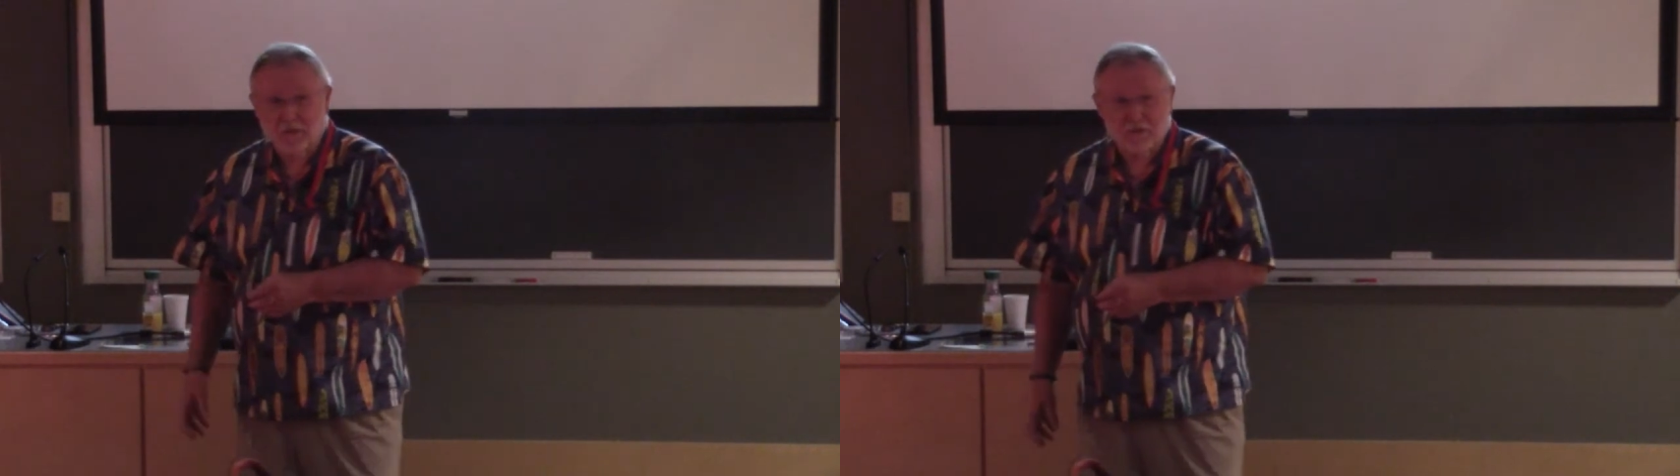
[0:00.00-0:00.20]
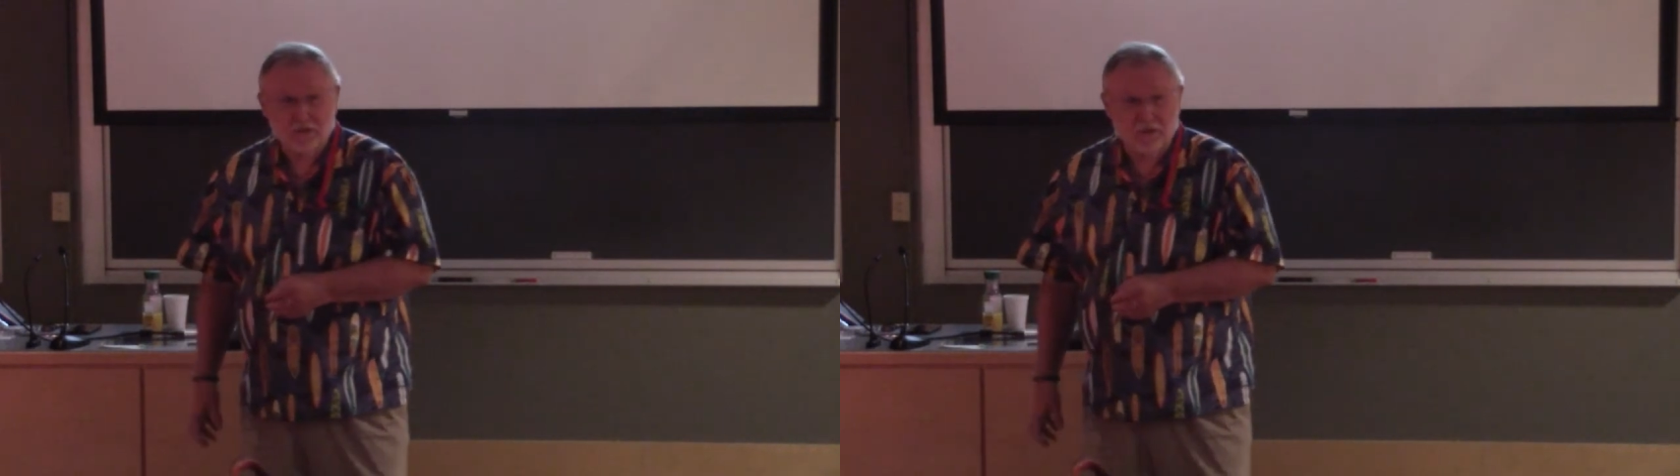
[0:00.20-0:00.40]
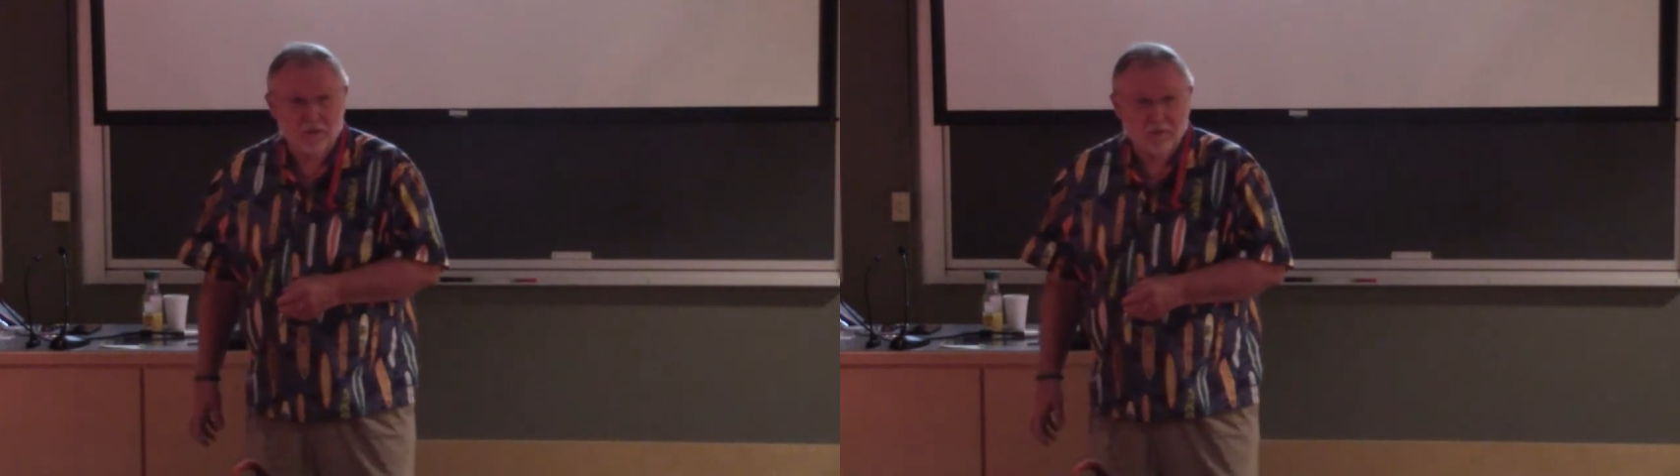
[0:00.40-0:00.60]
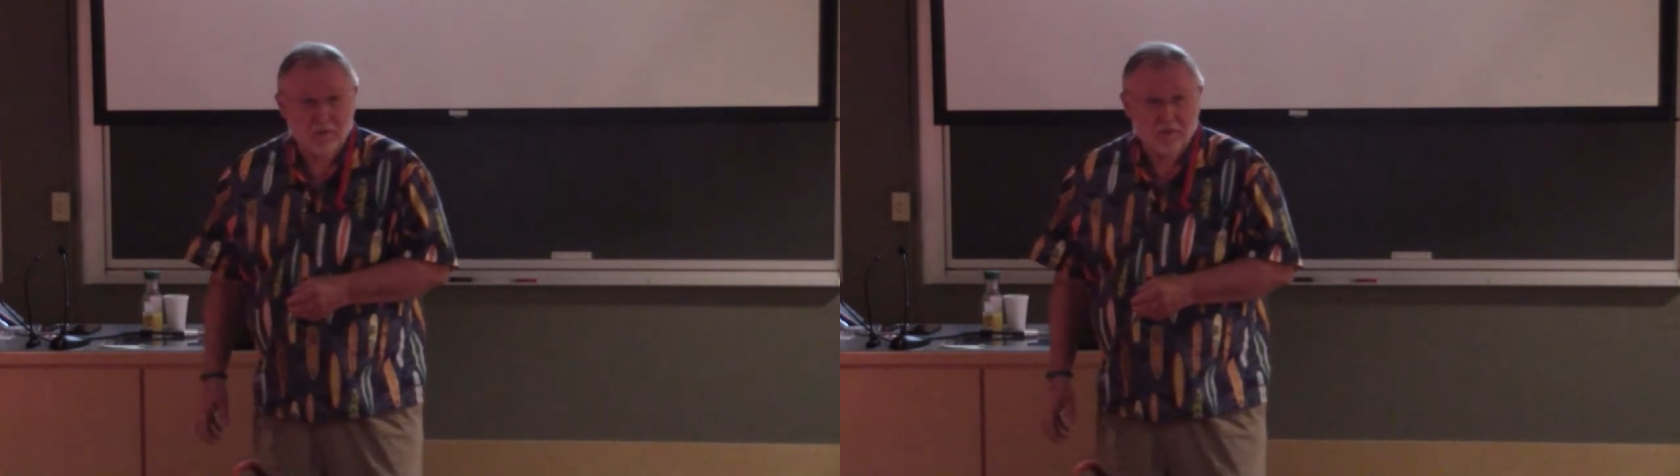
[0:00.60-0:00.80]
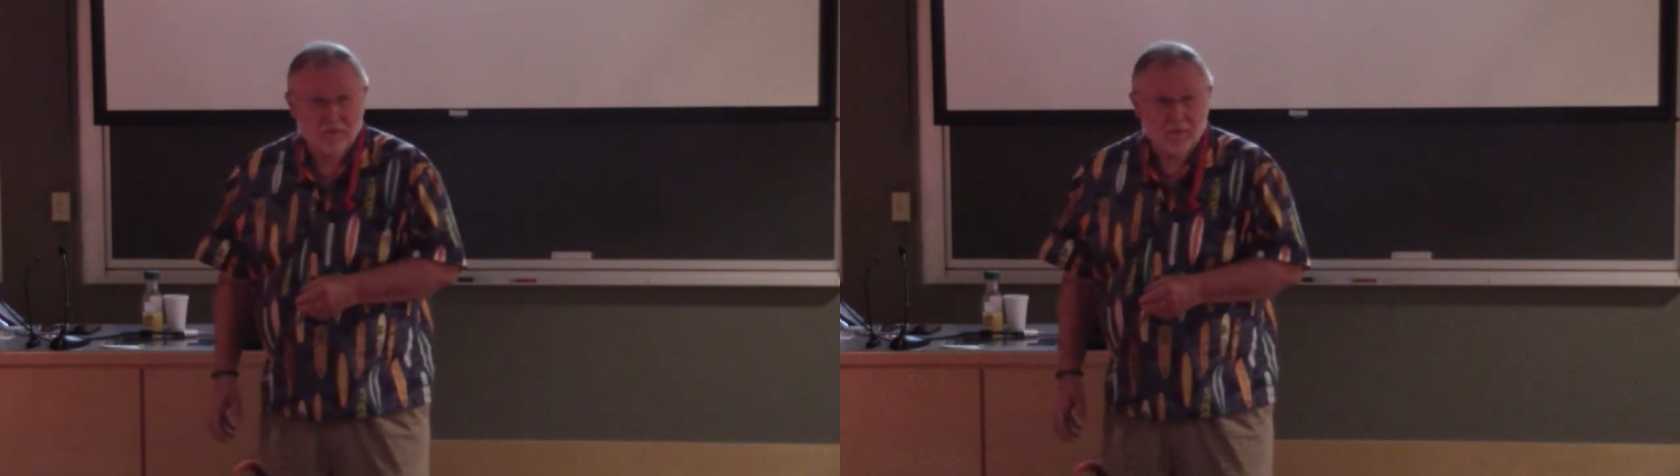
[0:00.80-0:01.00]
ratio,
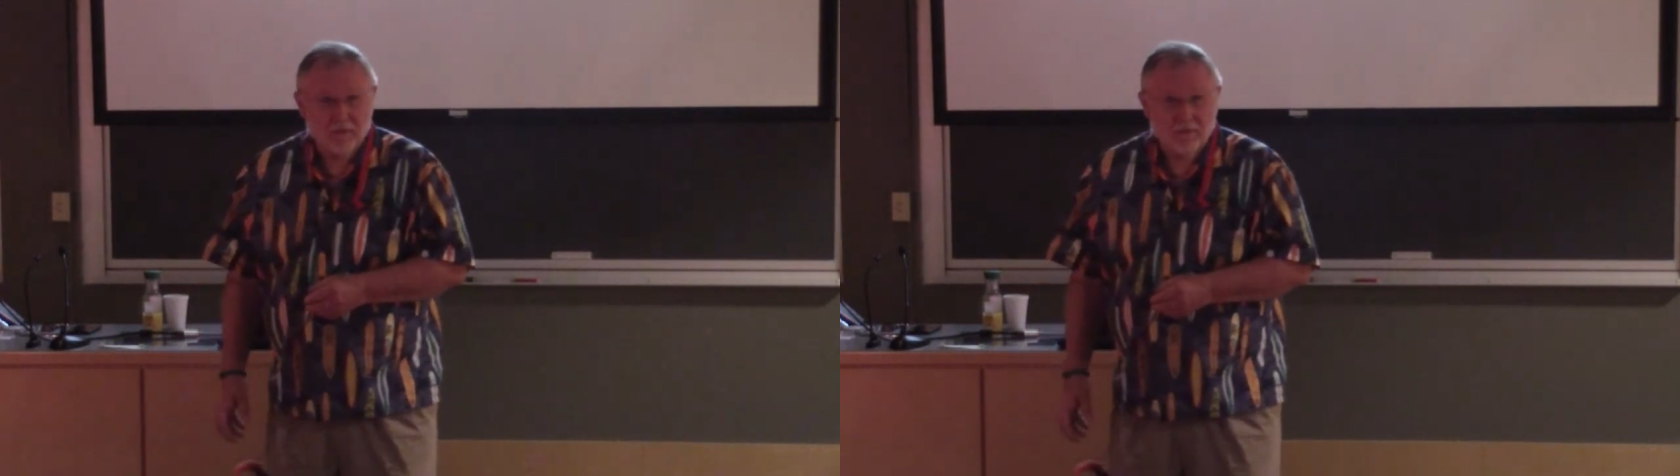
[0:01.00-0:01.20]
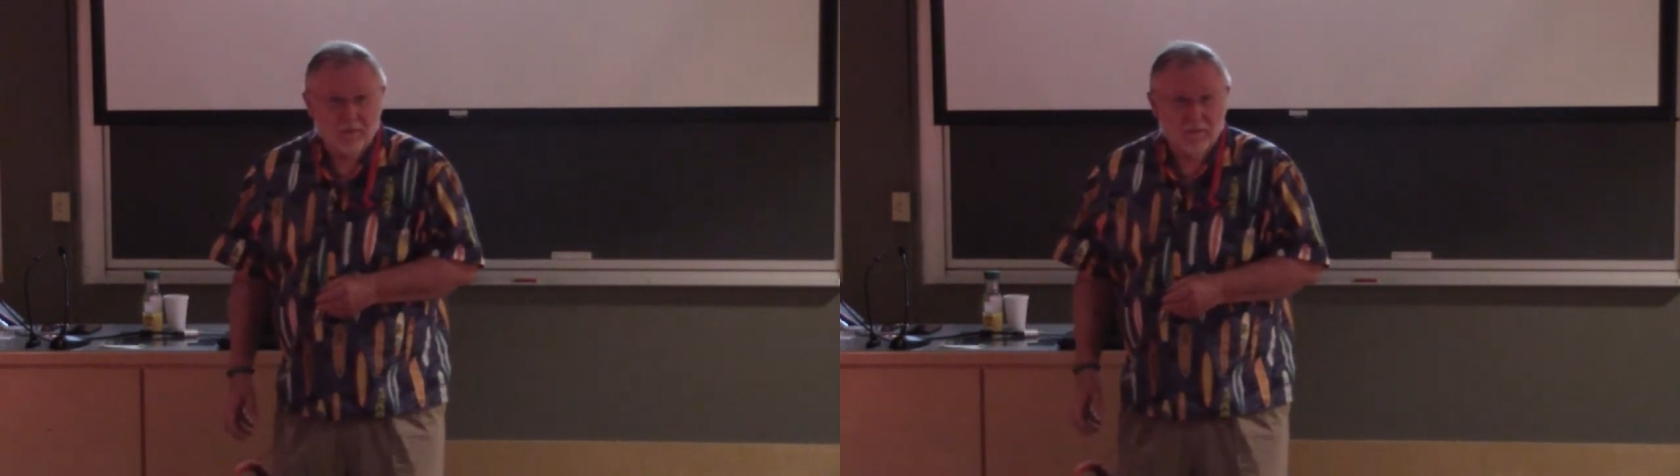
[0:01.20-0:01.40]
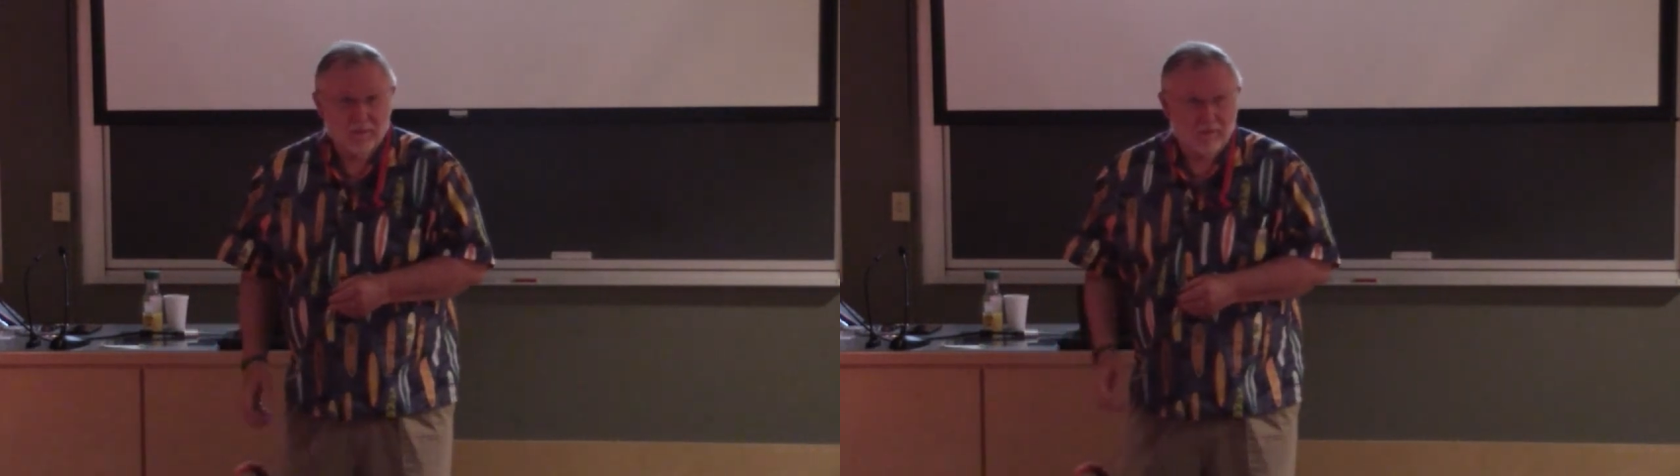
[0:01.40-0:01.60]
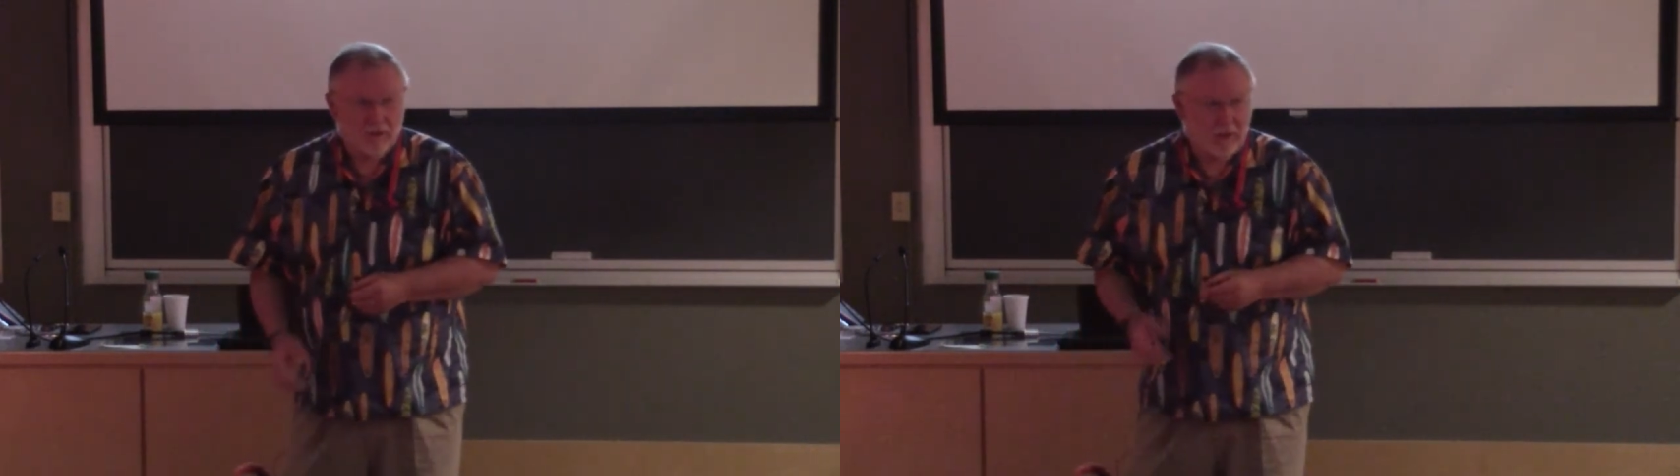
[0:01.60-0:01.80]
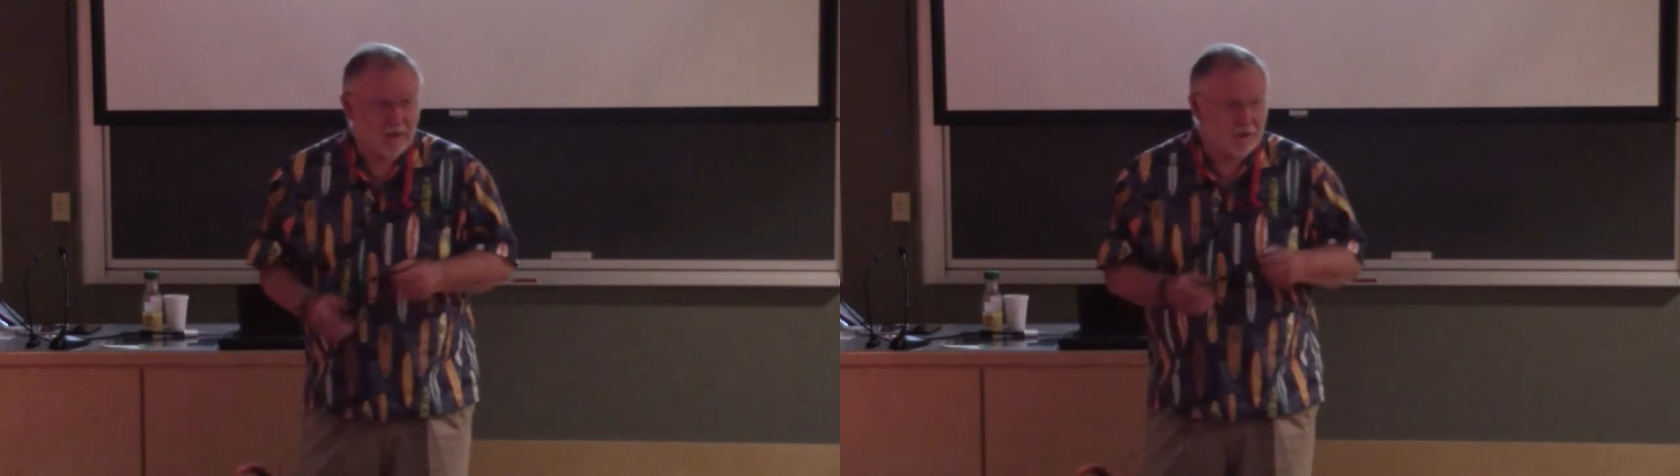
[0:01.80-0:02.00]

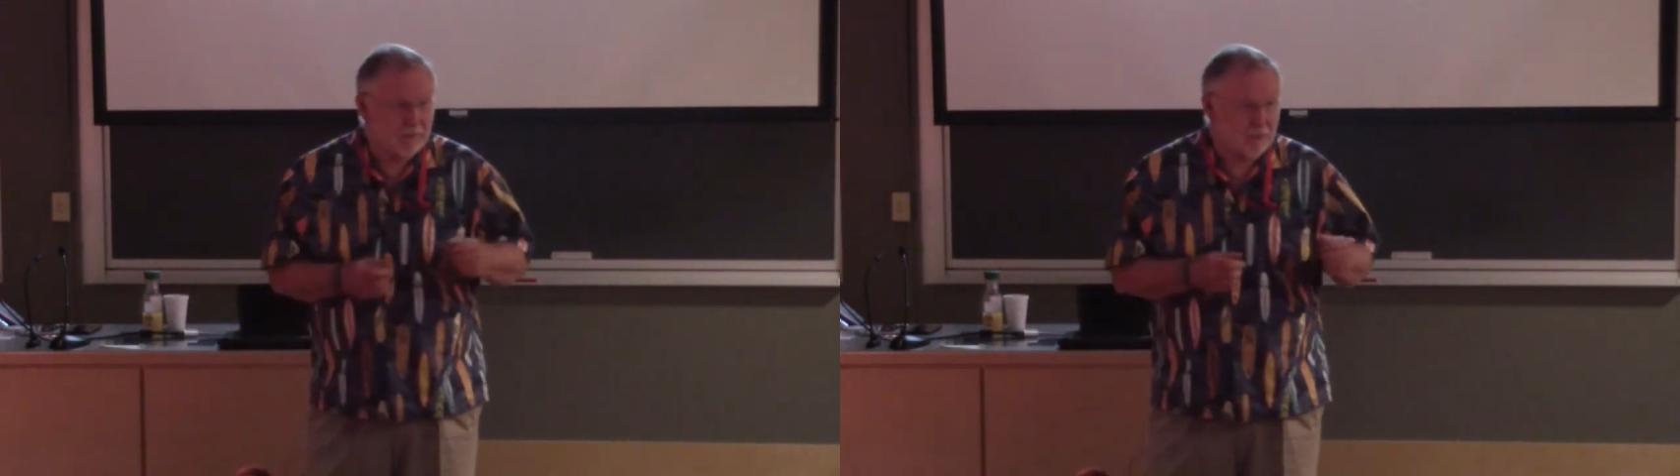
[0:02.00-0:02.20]
I can